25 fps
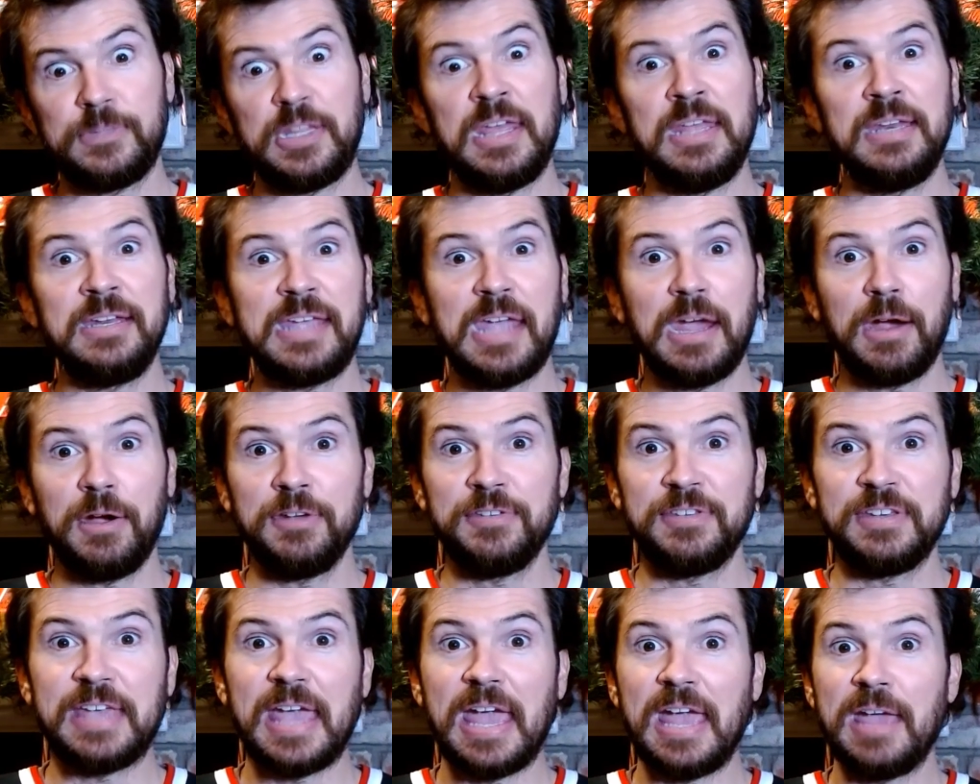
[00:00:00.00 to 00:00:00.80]
10
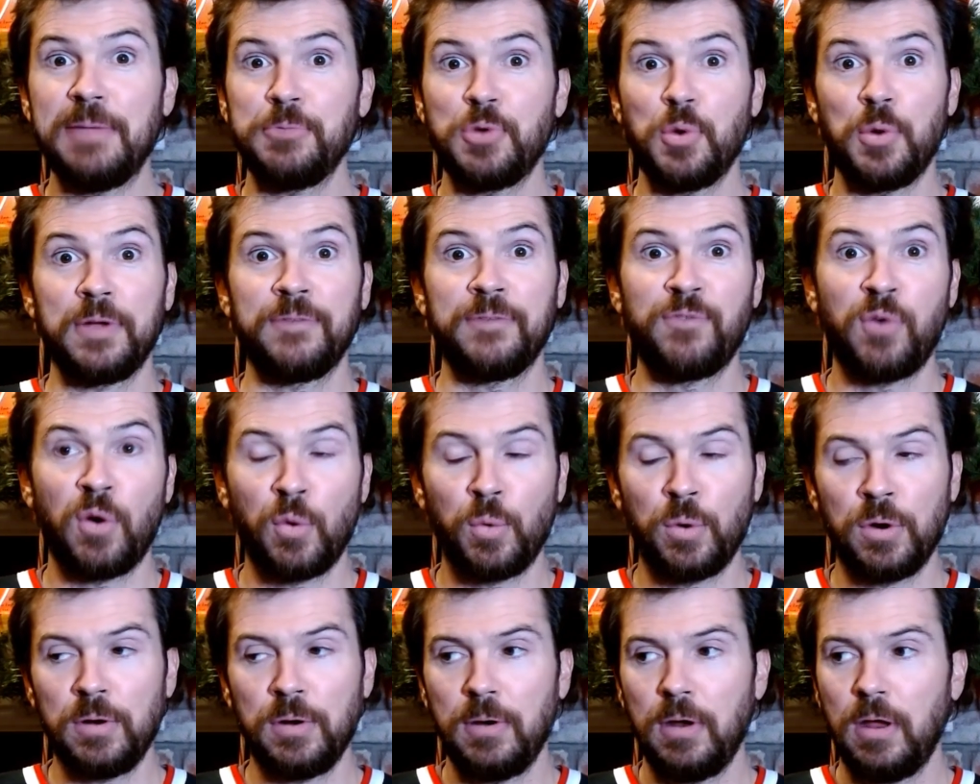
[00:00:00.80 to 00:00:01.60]
carries a game going
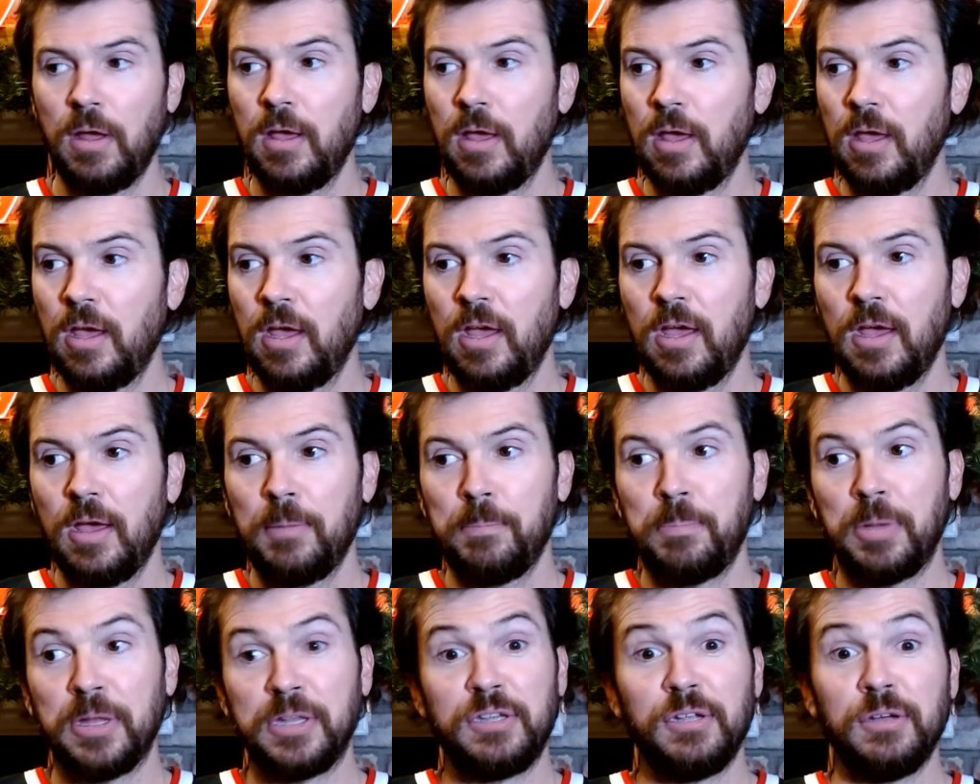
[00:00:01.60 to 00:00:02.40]
forward.
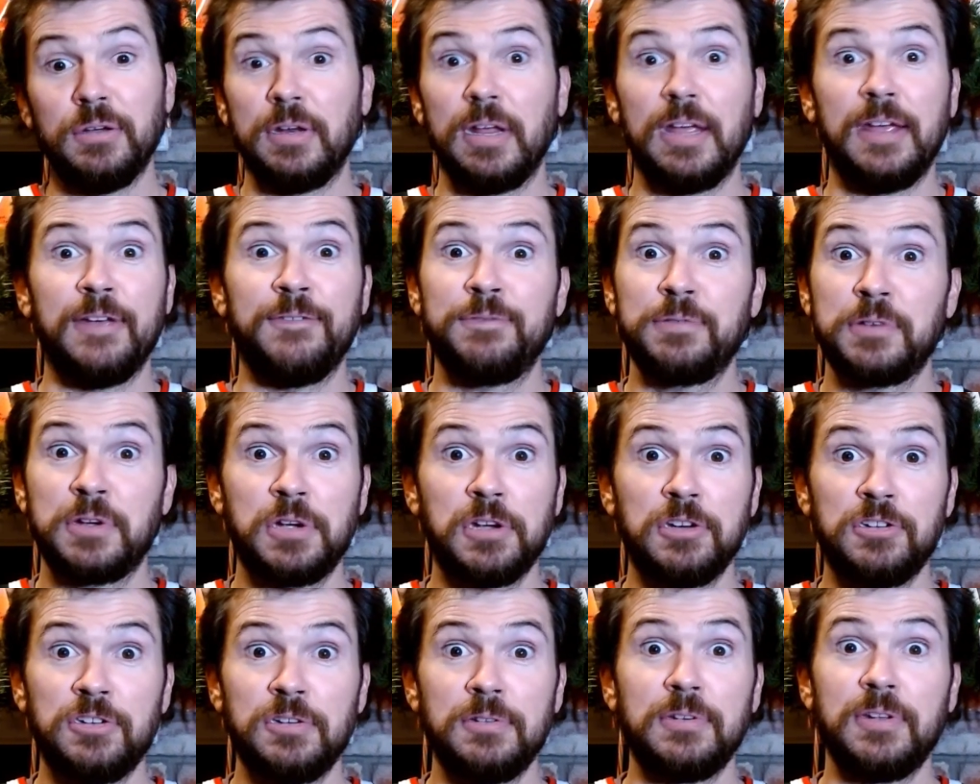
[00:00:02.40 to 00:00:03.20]
But dude, if
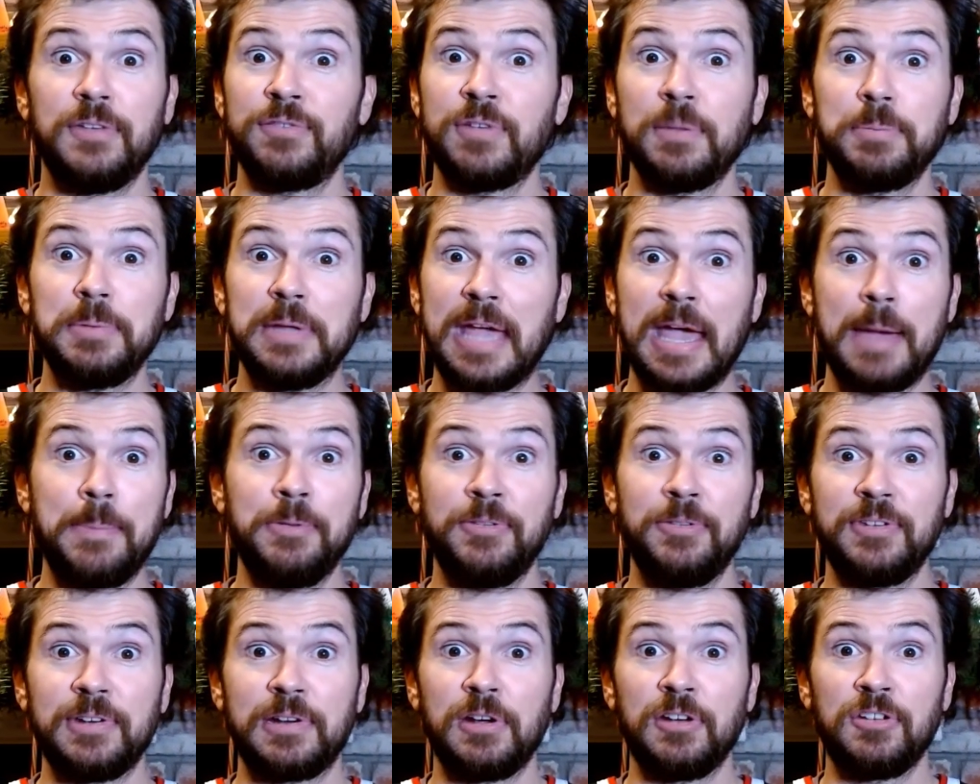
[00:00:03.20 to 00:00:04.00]
something
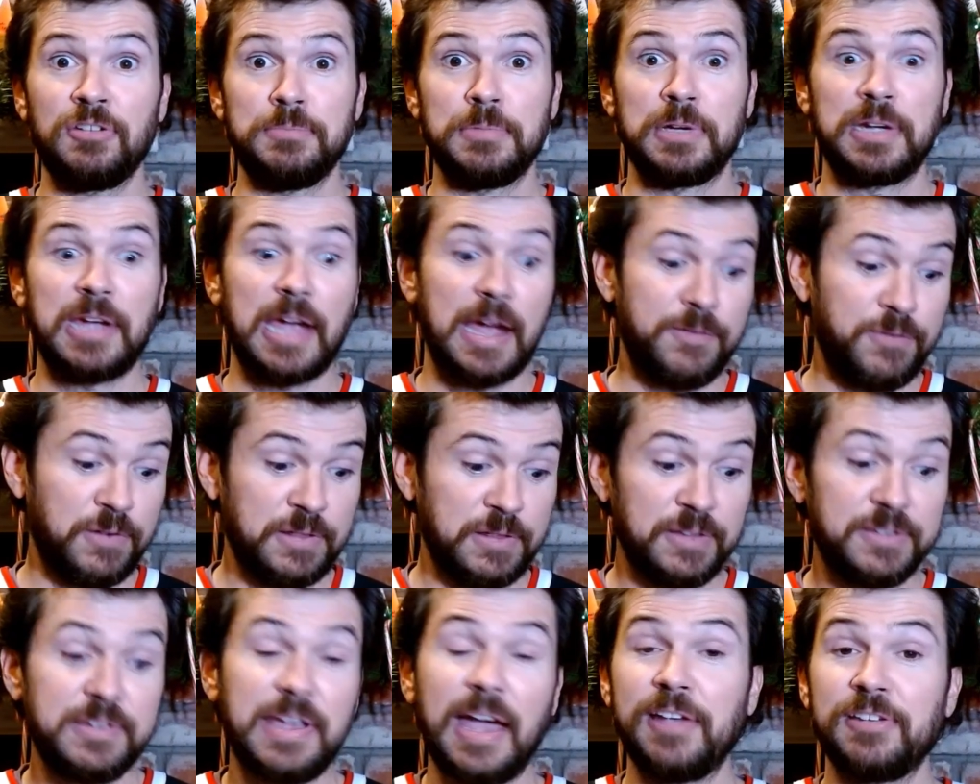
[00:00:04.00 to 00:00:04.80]
happens to Christian McCaffrey,
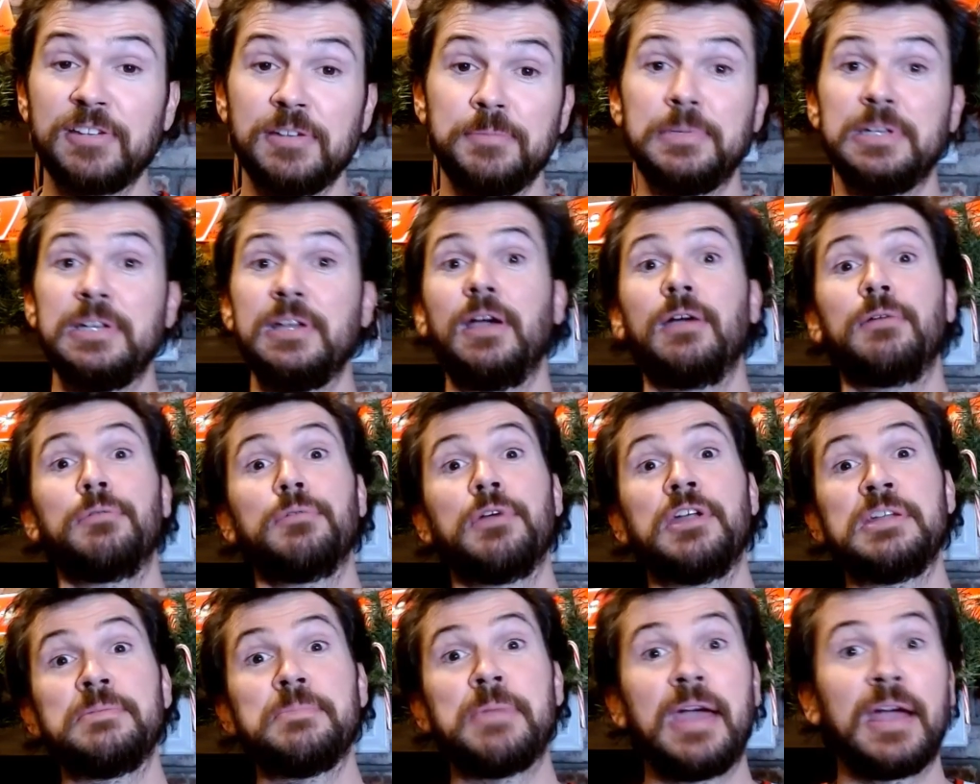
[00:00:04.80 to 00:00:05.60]
this guy's going to be a
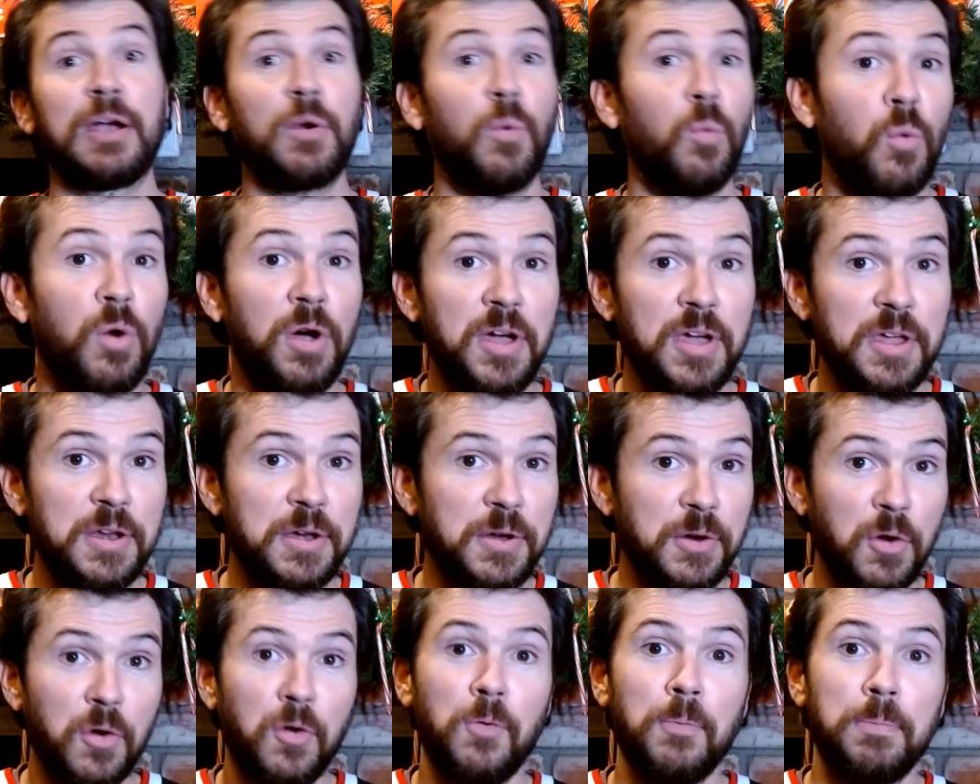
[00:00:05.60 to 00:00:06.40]
running back
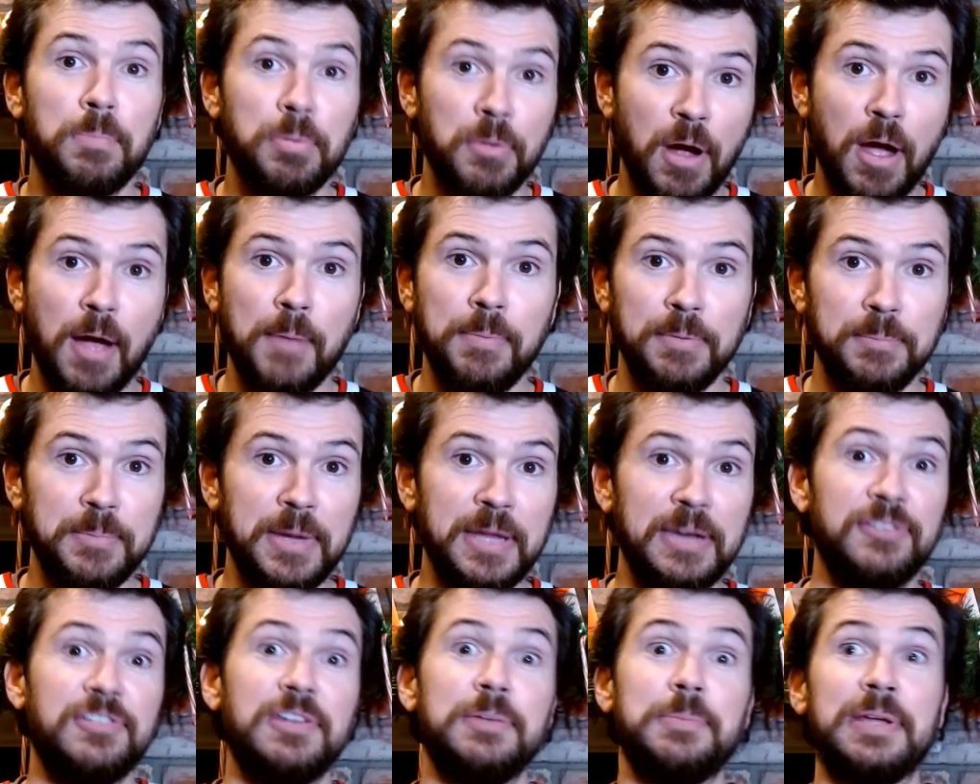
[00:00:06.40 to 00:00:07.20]
1, no problem,
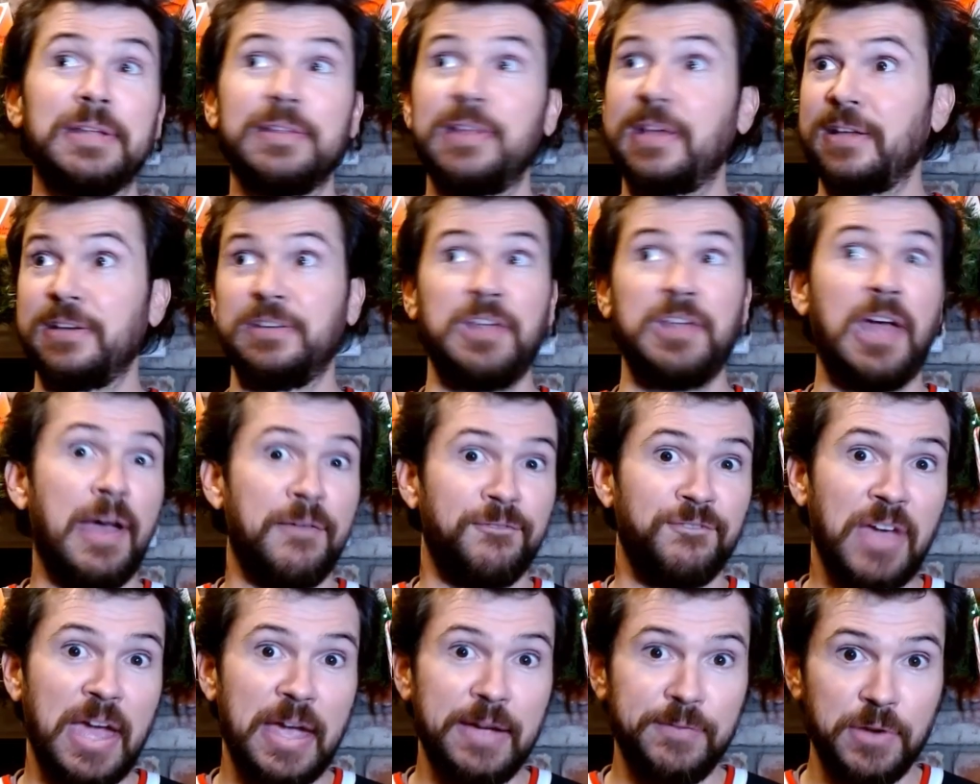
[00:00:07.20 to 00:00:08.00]
man. He's going to be like a
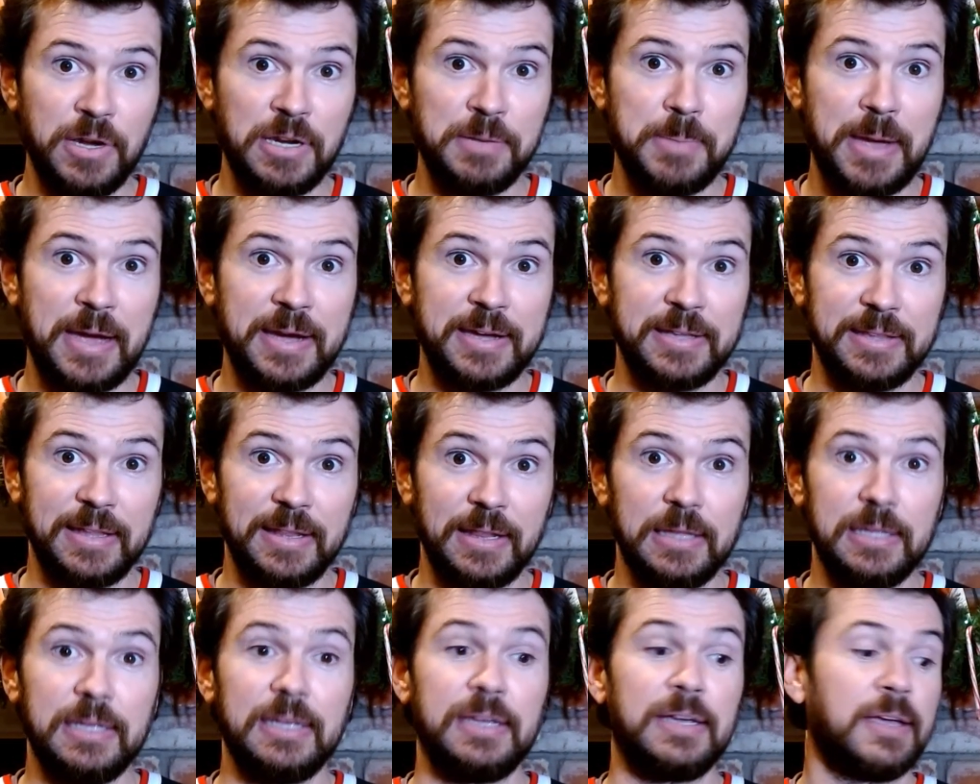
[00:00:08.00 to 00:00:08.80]
top 5 running back in the
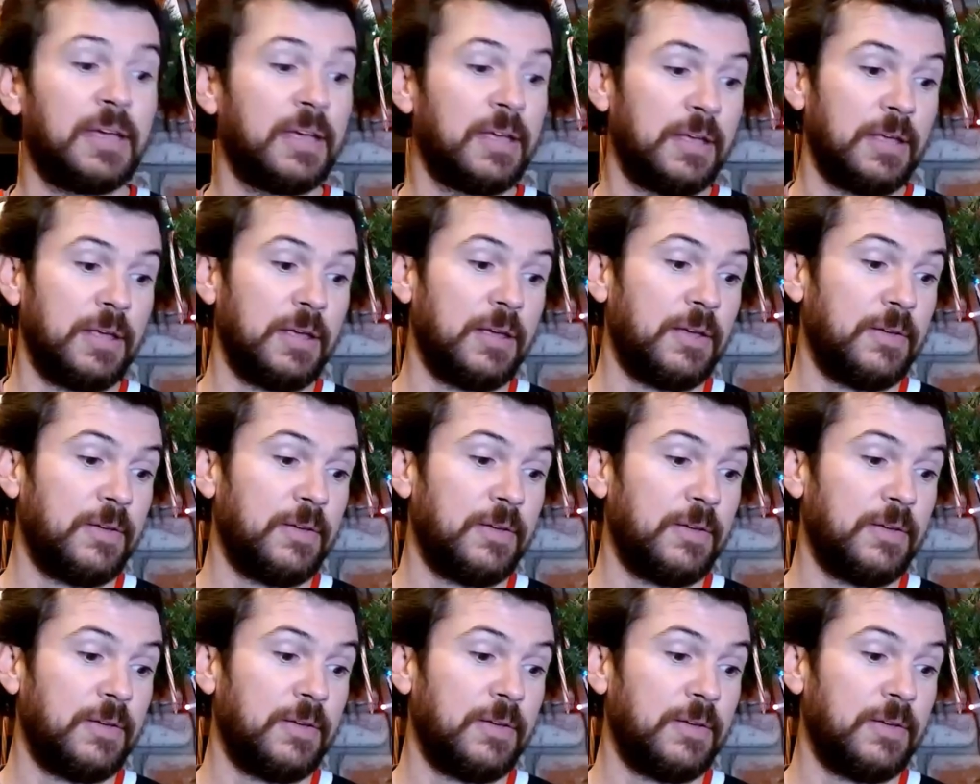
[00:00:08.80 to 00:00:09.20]
league.